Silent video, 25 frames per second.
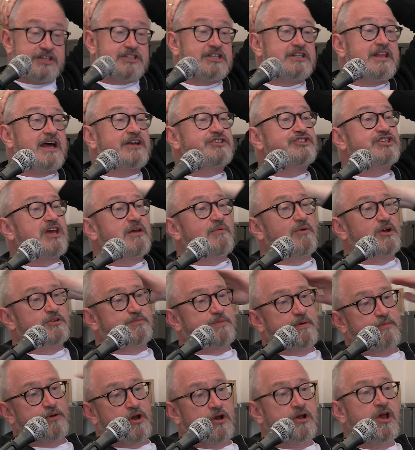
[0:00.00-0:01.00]
It's in that same way
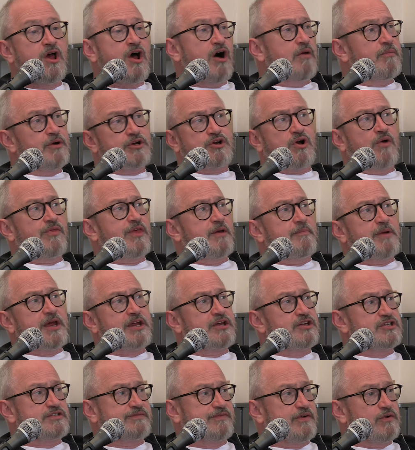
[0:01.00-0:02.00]
that people go, oh my god, they're
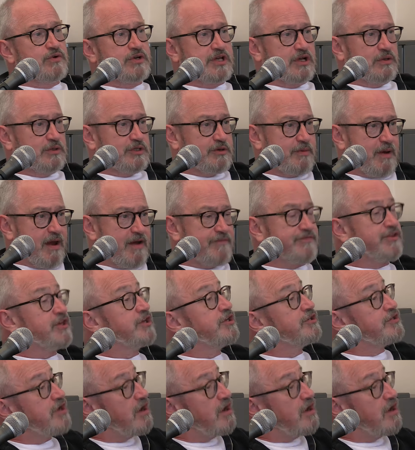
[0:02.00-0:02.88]
making us feel guilty about everything.